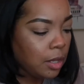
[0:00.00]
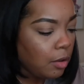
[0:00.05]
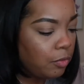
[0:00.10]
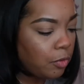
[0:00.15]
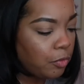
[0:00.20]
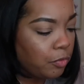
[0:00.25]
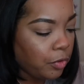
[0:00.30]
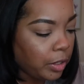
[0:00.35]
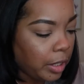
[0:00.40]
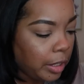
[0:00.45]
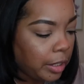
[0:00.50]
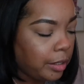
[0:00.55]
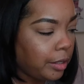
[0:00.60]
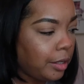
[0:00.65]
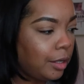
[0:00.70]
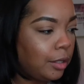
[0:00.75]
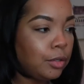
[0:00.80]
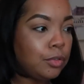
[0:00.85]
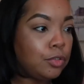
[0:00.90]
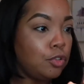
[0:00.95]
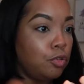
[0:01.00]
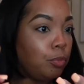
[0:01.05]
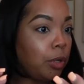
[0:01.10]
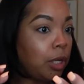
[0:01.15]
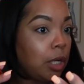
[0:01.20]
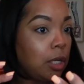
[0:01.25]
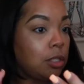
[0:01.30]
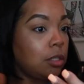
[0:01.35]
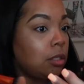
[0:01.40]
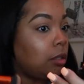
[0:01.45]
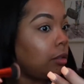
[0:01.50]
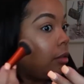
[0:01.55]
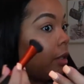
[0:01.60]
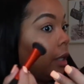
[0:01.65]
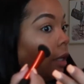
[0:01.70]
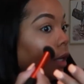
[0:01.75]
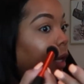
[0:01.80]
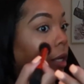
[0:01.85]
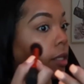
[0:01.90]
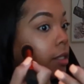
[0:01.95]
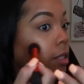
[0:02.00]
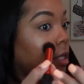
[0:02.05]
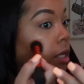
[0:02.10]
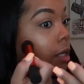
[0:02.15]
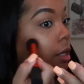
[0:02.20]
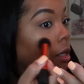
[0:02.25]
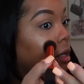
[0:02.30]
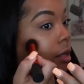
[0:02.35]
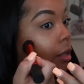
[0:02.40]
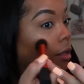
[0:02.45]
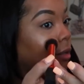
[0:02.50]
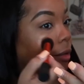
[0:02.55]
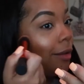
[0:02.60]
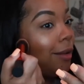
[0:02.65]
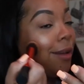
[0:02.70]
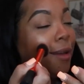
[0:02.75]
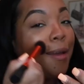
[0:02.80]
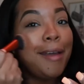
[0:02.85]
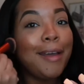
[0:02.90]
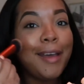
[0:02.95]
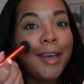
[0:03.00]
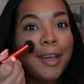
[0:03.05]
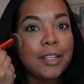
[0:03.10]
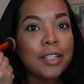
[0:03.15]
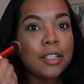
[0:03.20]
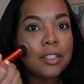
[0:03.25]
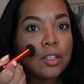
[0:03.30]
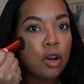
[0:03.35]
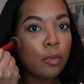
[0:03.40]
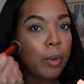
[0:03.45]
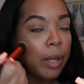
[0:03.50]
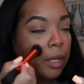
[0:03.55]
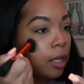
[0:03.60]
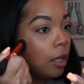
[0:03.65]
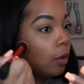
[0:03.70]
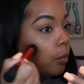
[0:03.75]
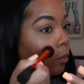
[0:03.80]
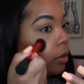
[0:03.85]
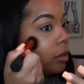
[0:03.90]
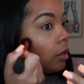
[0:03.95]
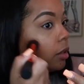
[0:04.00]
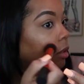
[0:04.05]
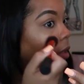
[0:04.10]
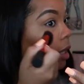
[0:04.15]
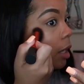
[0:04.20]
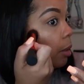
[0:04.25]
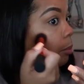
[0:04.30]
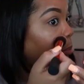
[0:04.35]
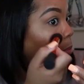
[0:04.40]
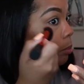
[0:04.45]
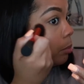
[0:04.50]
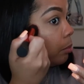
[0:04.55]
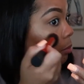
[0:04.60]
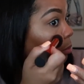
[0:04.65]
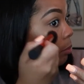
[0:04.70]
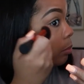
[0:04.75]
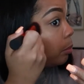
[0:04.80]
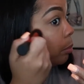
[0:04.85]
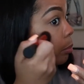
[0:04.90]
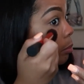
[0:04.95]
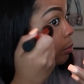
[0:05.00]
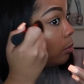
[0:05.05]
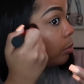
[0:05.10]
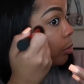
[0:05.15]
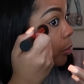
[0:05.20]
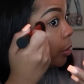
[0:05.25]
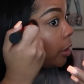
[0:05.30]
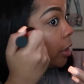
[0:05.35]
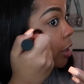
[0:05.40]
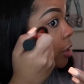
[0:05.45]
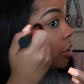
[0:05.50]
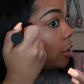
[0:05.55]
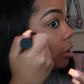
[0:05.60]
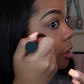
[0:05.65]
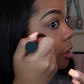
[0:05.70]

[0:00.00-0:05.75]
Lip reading: if you feel like you did a little too much, like I did, just go back in with that brush.